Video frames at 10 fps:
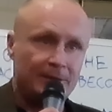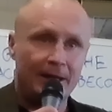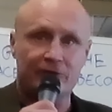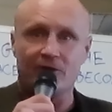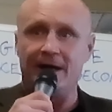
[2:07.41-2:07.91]

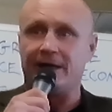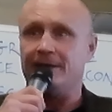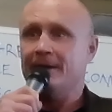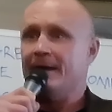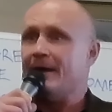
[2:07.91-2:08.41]
And so he
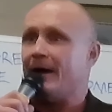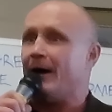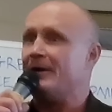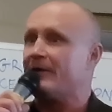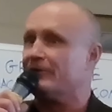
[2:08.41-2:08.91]
could,
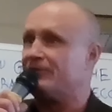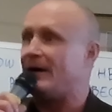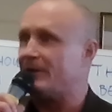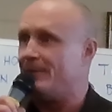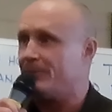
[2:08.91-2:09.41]
another
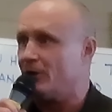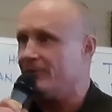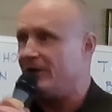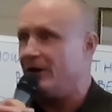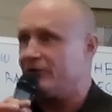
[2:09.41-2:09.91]
family member of
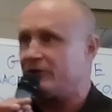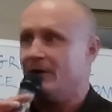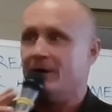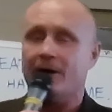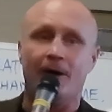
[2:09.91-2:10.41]
his,
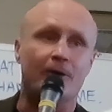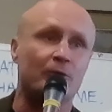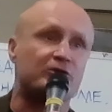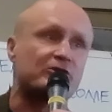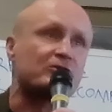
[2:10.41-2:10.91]
uh,
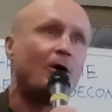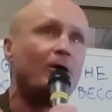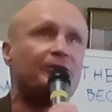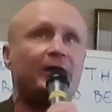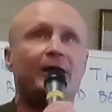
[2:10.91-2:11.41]
which is
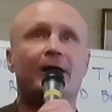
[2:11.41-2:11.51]
called the,